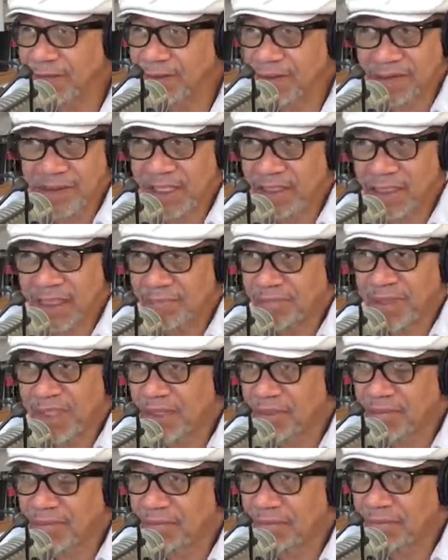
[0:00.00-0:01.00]
It's not that many.
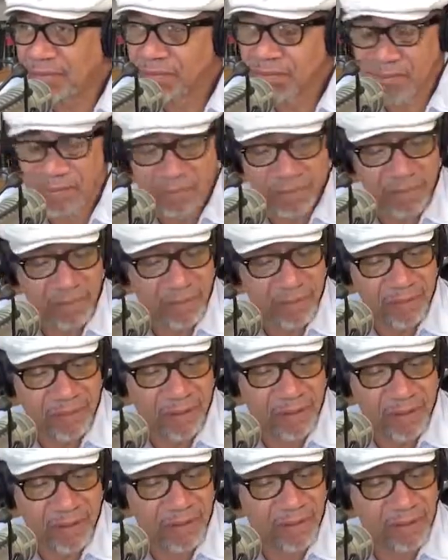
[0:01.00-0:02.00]
It
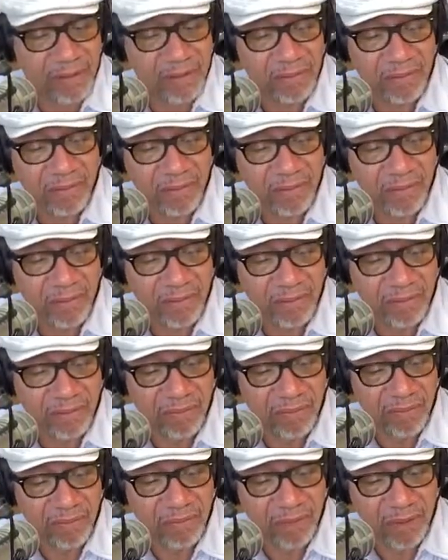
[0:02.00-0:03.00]
really isn't,
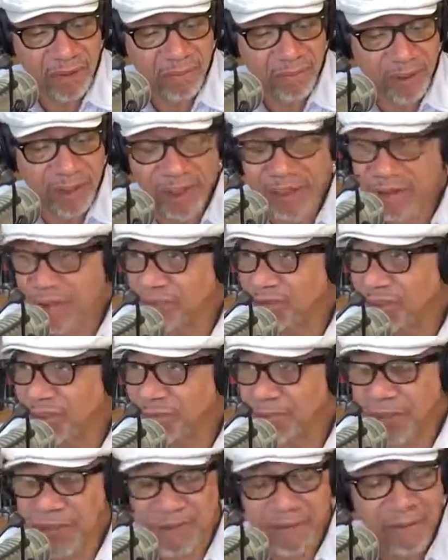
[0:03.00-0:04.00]
comparatively
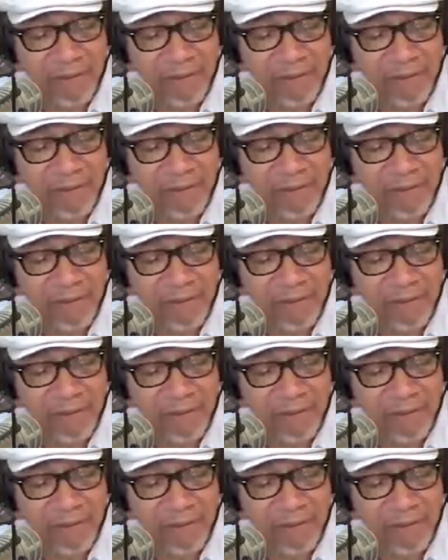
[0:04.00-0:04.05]
speaking.